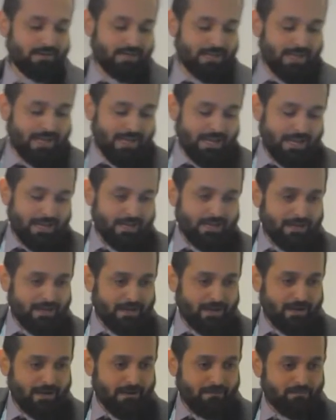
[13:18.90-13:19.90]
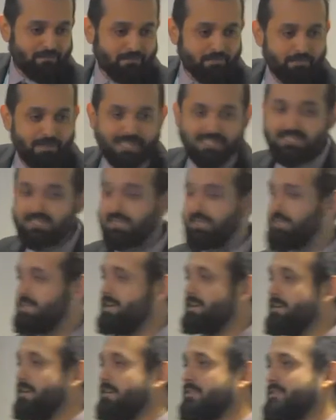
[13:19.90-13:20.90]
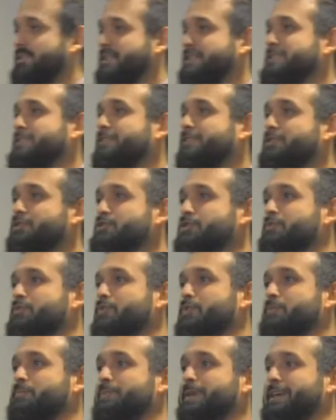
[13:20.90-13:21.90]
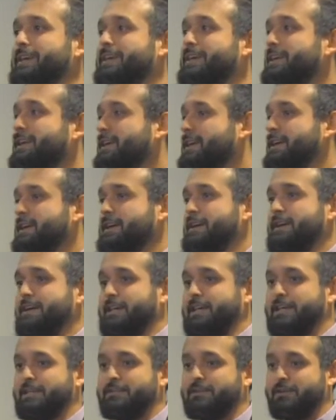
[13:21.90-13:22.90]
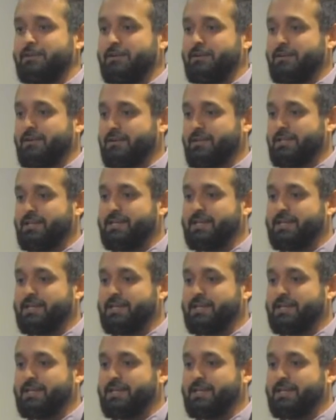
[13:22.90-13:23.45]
and basically that alternate solution would be either